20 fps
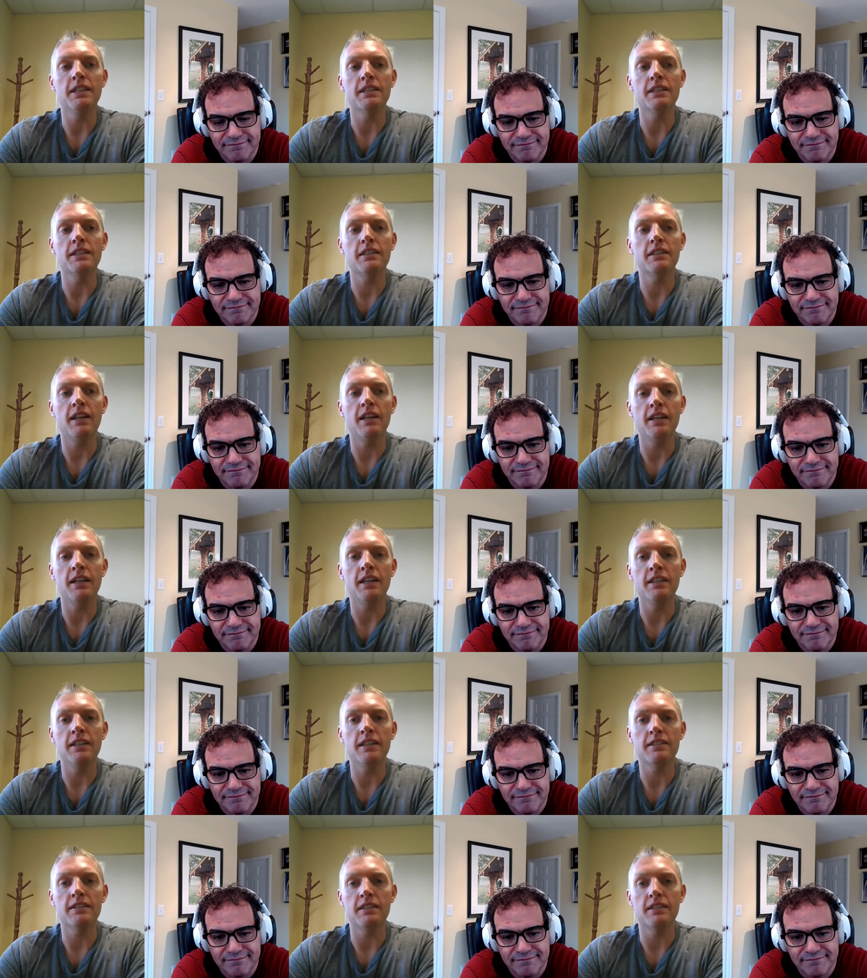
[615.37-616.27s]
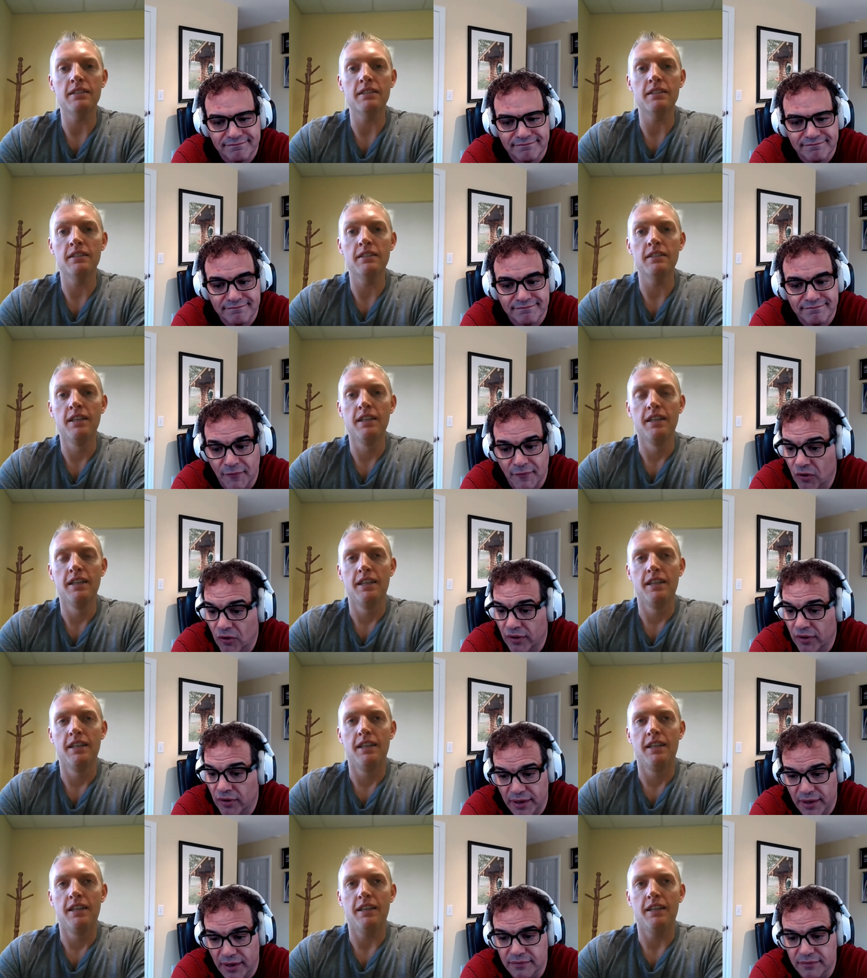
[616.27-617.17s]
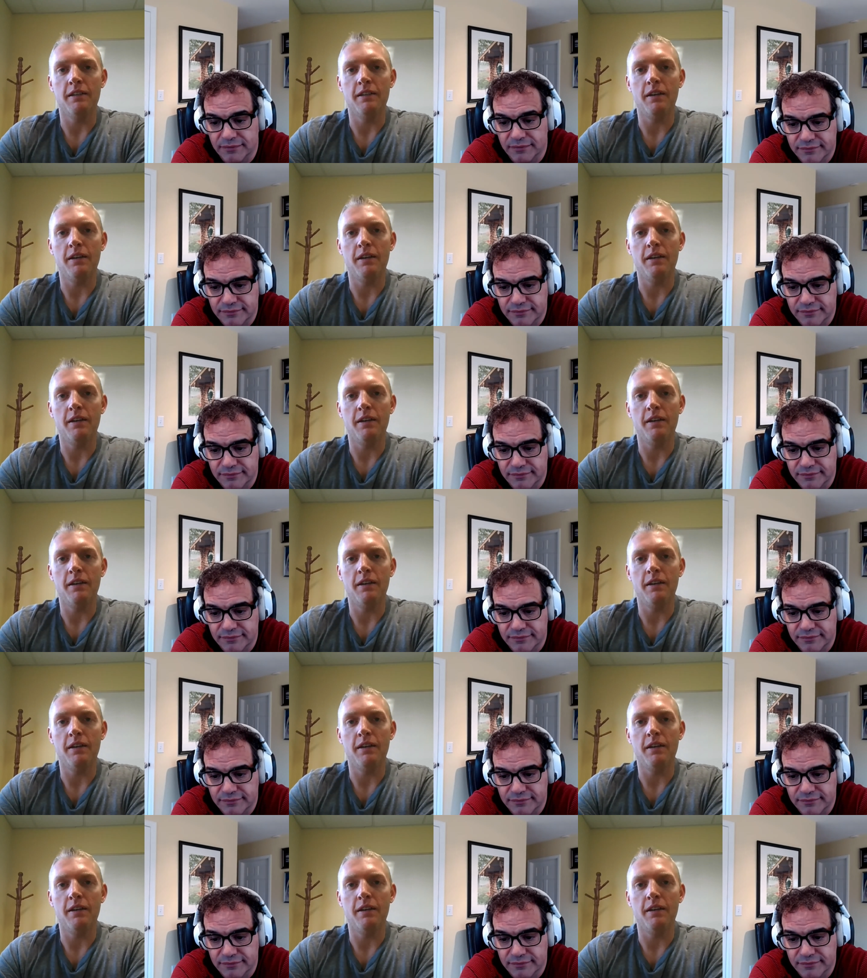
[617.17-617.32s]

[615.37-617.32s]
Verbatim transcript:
Speaker 1: get clients, and oh, yeah.